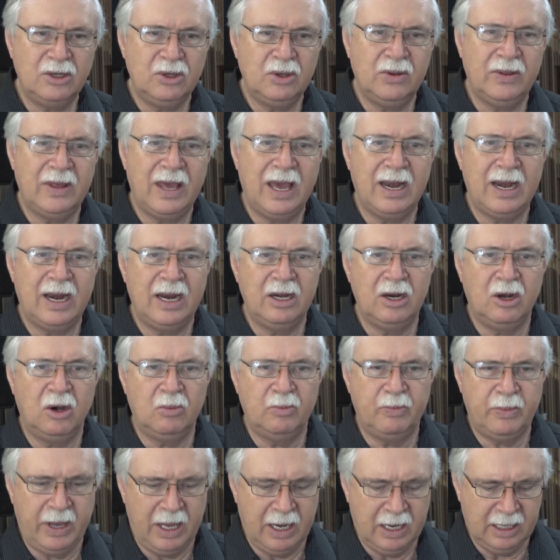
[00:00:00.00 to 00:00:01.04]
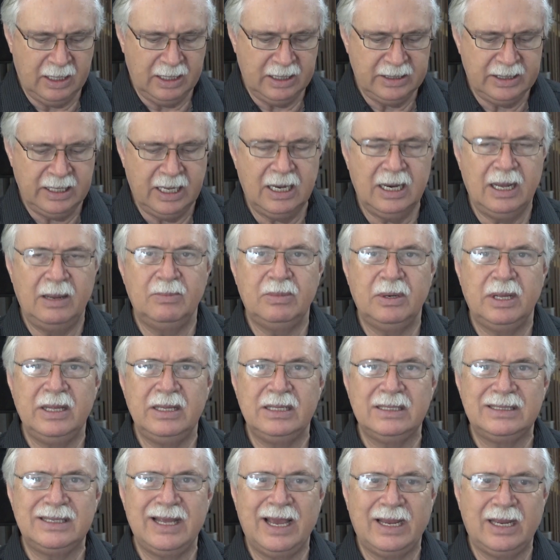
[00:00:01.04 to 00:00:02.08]
do that, I don't pedal until I play
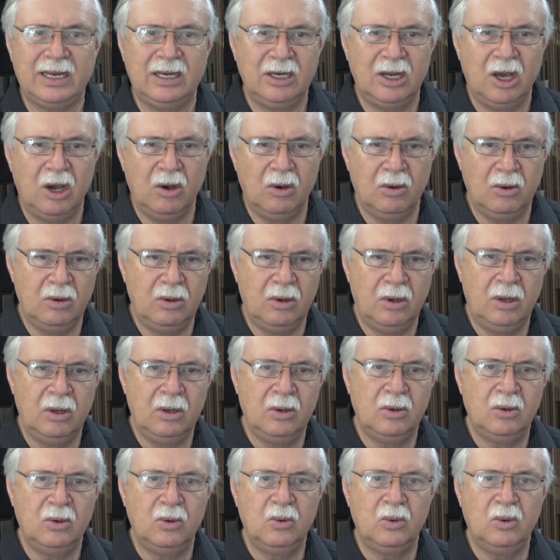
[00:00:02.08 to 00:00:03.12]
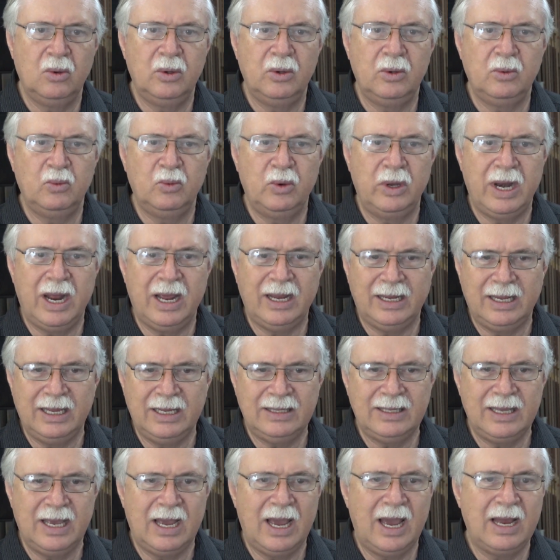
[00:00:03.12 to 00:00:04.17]
the second note. When I
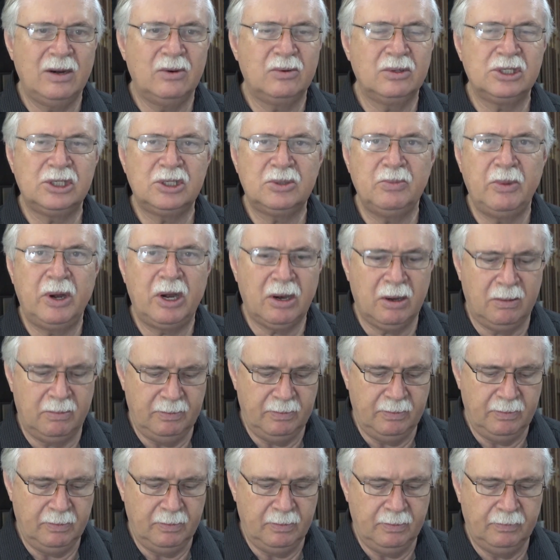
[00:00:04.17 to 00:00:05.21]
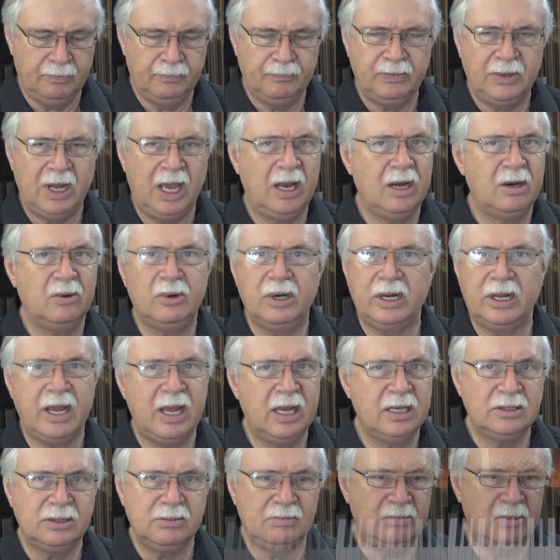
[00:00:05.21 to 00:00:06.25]
get that, I don't want to smear them. I don't want to
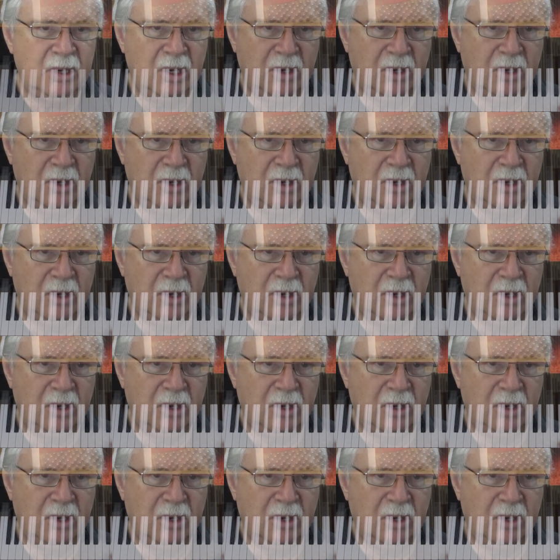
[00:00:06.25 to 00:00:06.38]
catch them